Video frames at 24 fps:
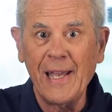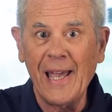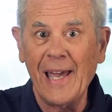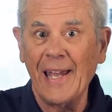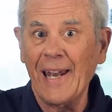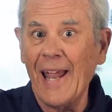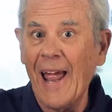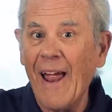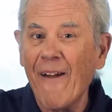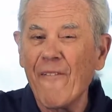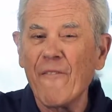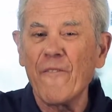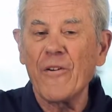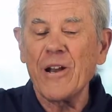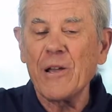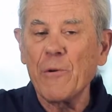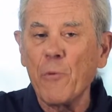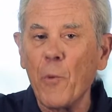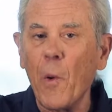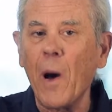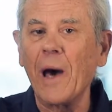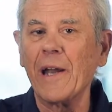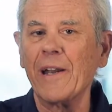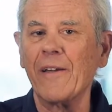and
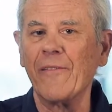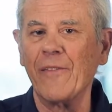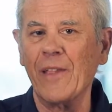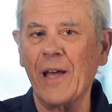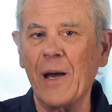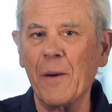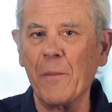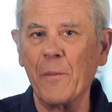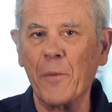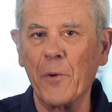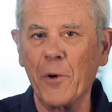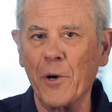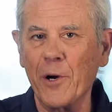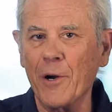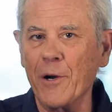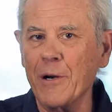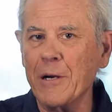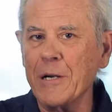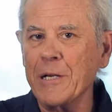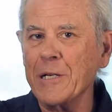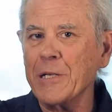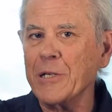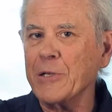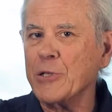every one of them
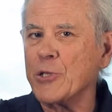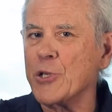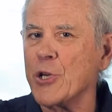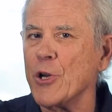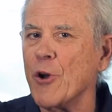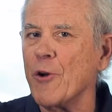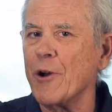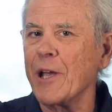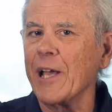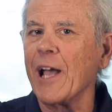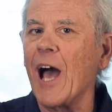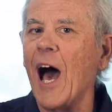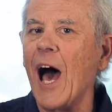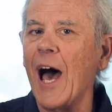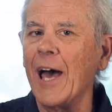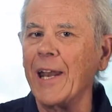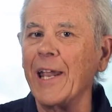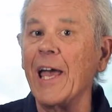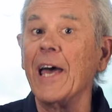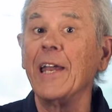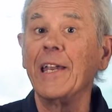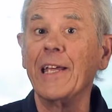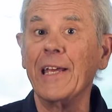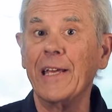were cheering
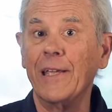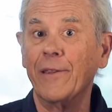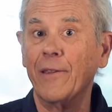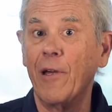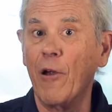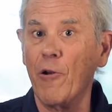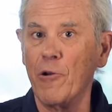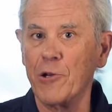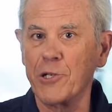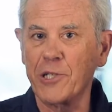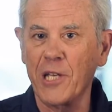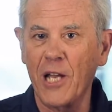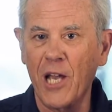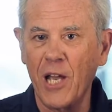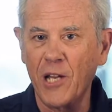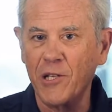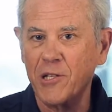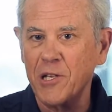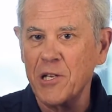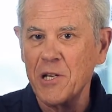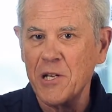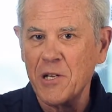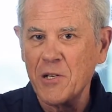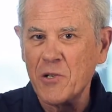on Eddie, and they're
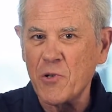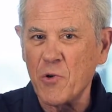saying,